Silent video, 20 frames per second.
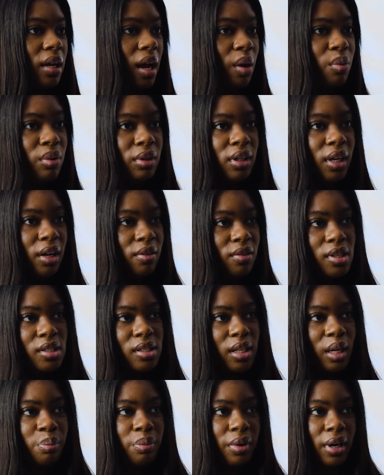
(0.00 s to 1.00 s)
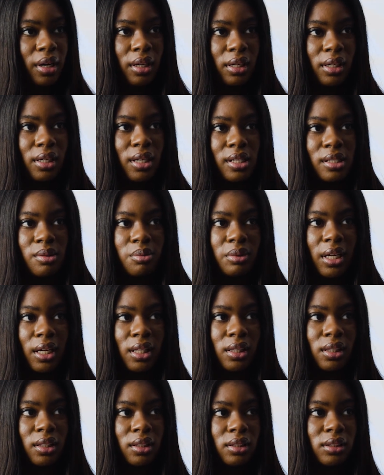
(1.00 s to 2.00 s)
I would never say product, because when
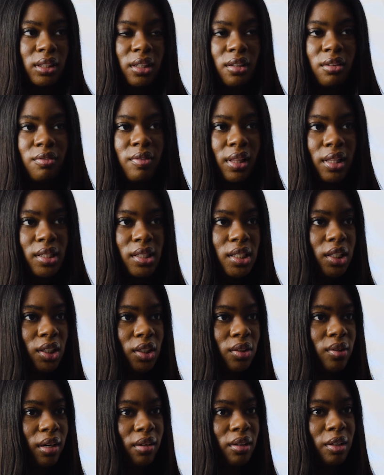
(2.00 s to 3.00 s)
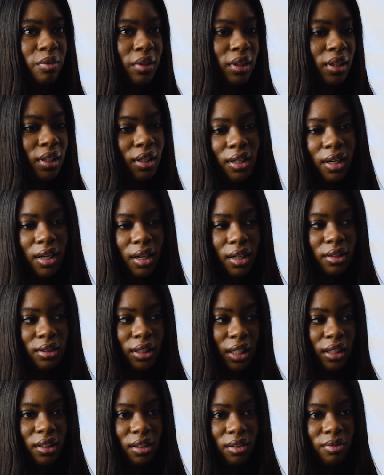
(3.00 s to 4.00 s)
I think of Valentino, I don't even
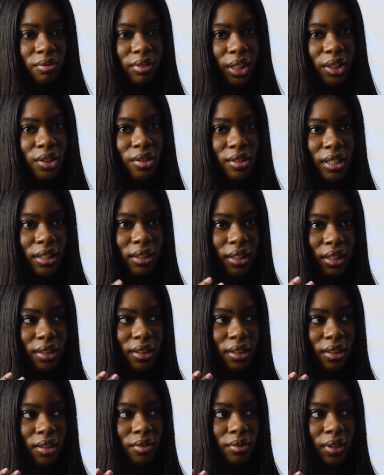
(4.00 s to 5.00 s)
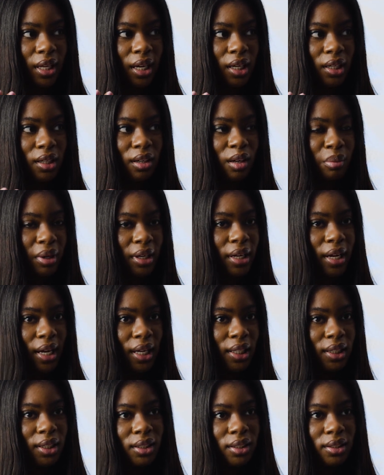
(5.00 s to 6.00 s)
think of nails. I think of like, oh my
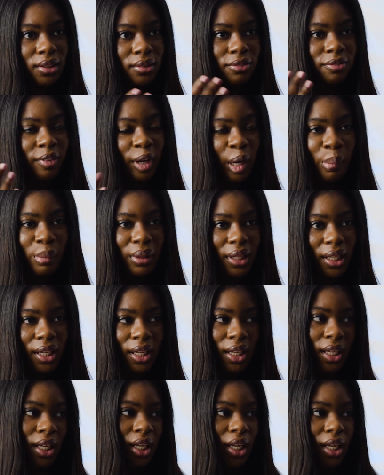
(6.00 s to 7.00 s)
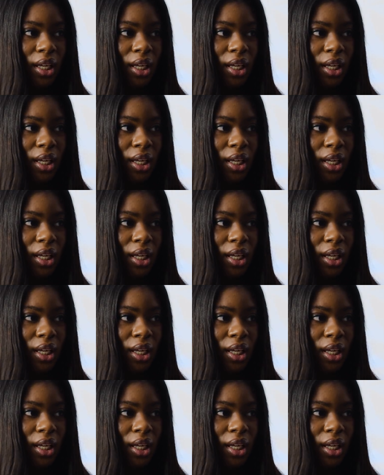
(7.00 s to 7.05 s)
God, the family,